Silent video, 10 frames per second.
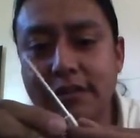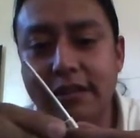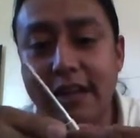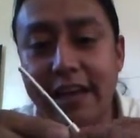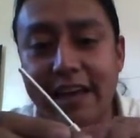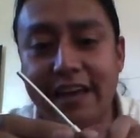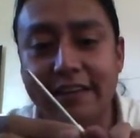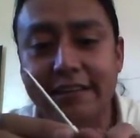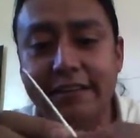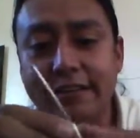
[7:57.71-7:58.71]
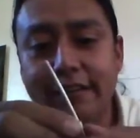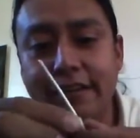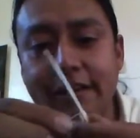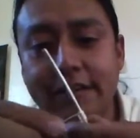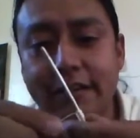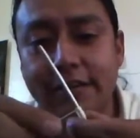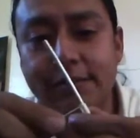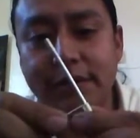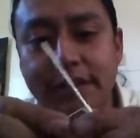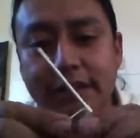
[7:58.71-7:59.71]
hand, and
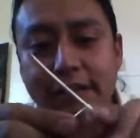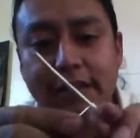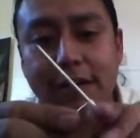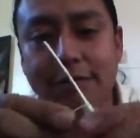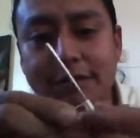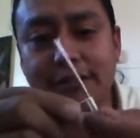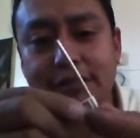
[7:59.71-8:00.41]
spinning it the opposite